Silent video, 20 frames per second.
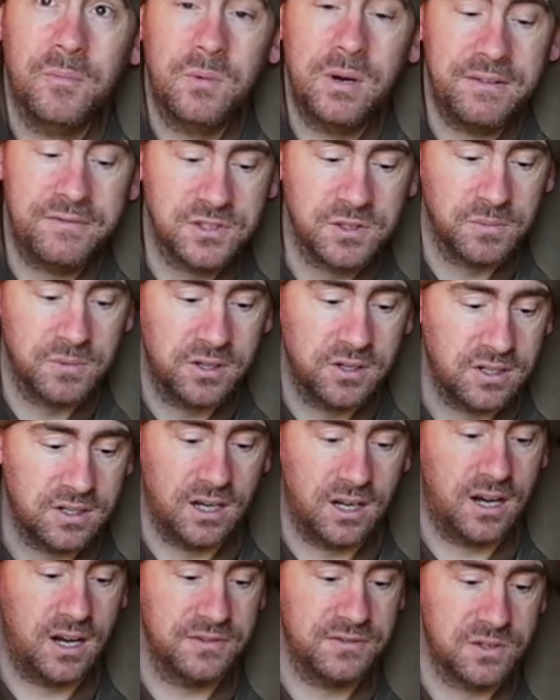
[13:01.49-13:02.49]
We have some good
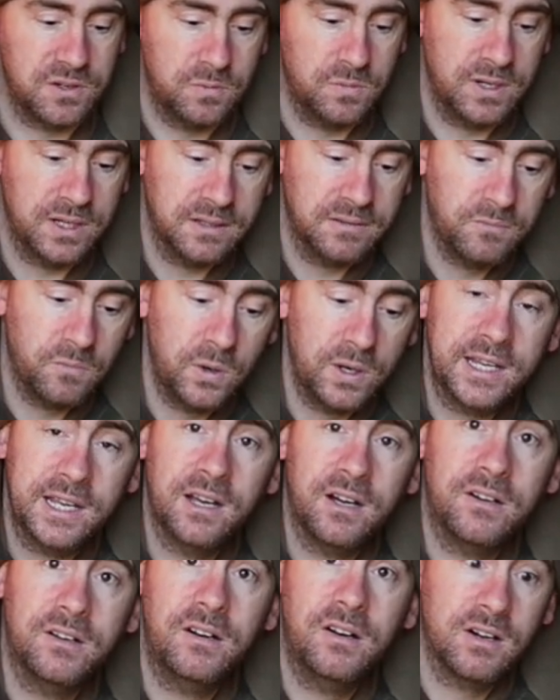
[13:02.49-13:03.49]
laughs, and we
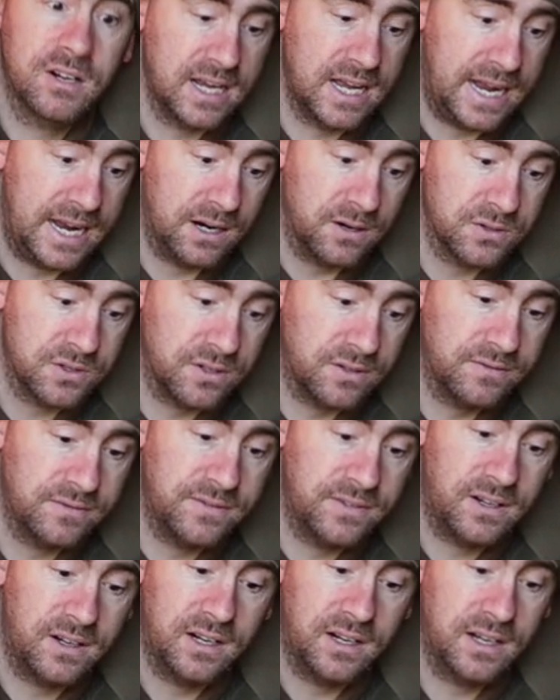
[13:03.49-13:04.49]
get on like a house on
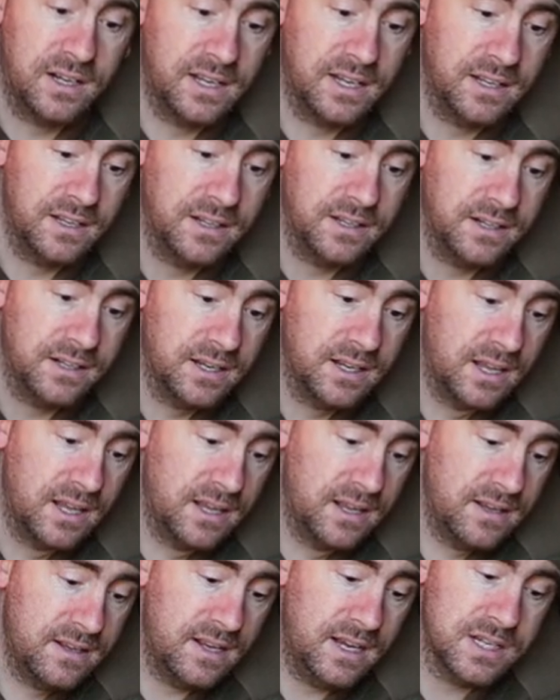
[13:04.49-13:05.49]
fire. And
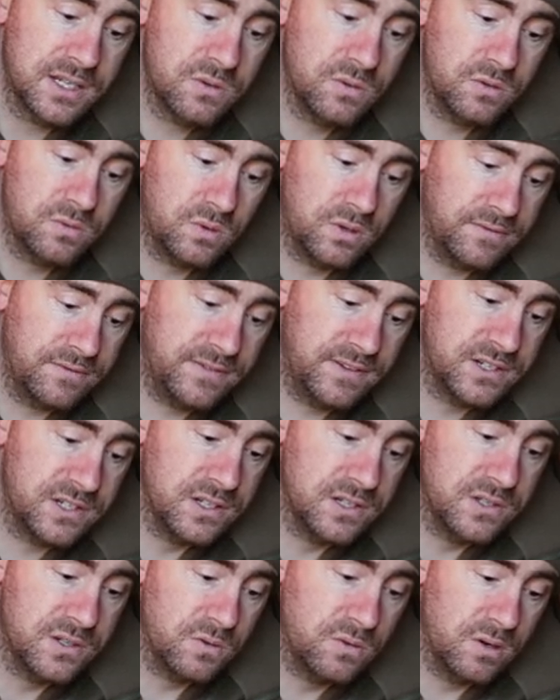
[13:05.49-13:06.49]
that's what
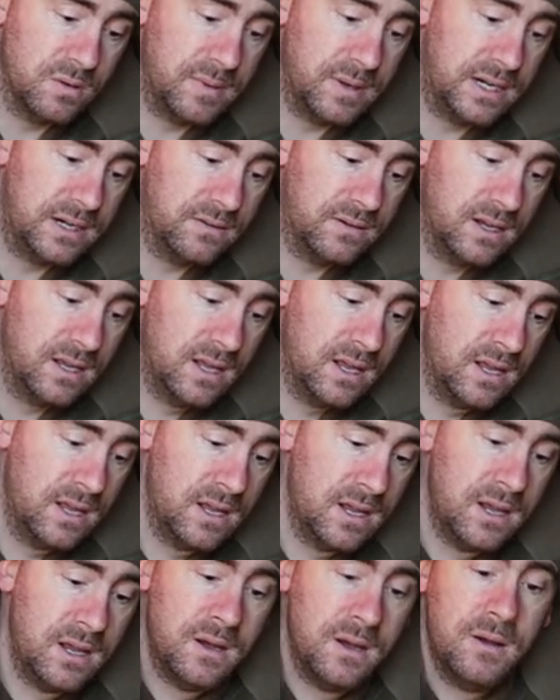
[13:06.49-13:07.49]
fishing's all about.
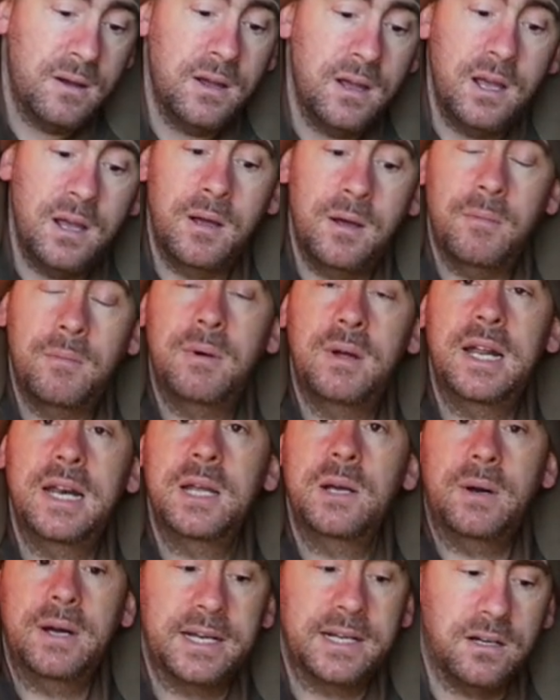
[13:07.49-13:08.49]
But
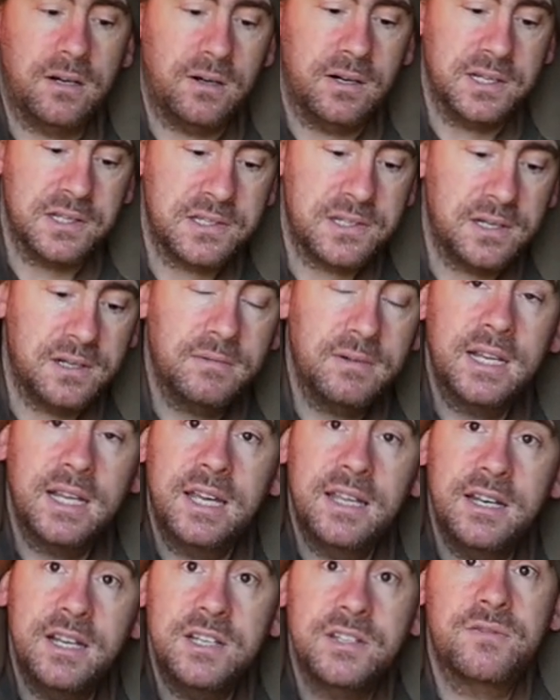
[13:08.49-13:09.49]
anyway, guys, I'm going to
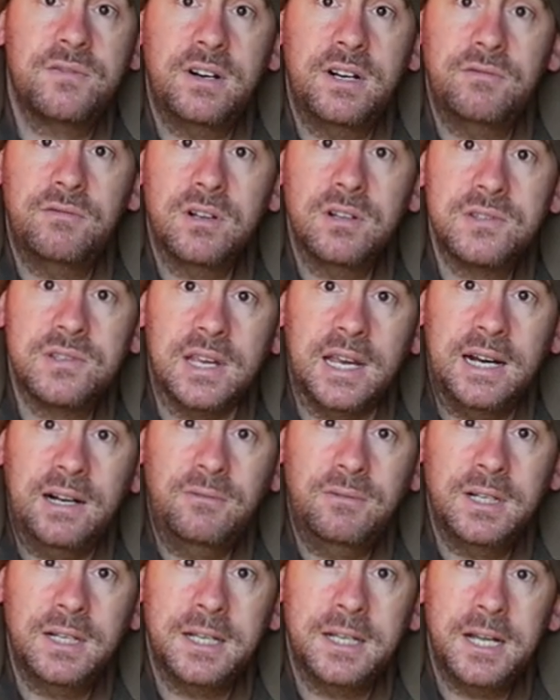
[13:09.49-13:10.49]
get these three rods
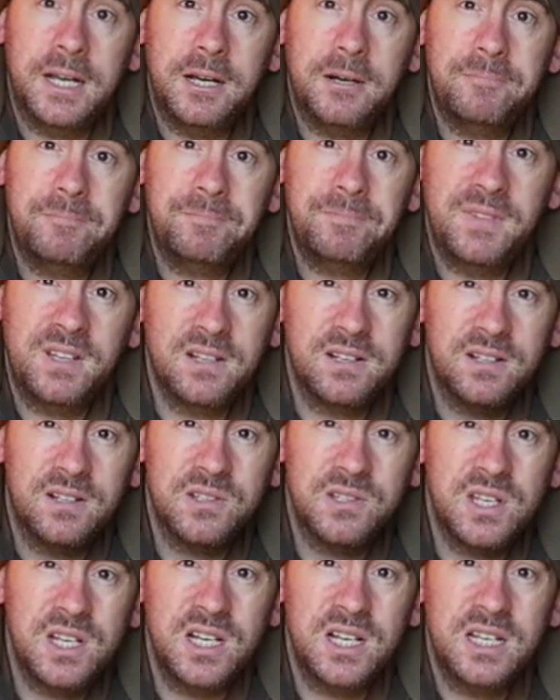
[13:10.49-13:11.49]
out, and I'll
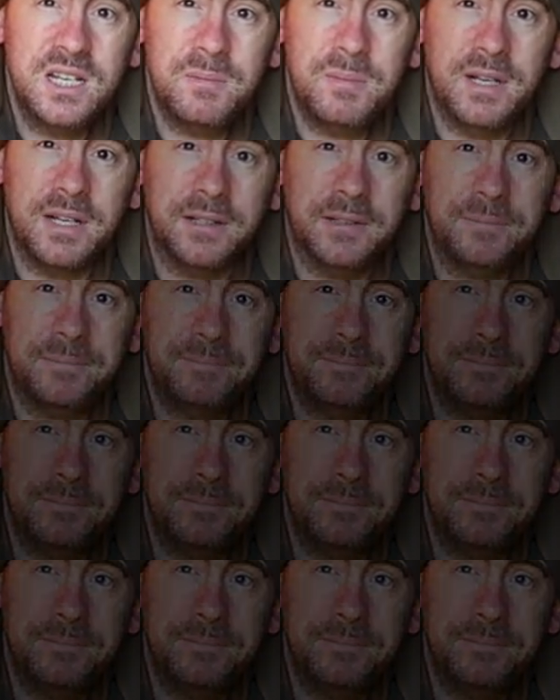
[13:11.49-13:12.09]
see you in a bit.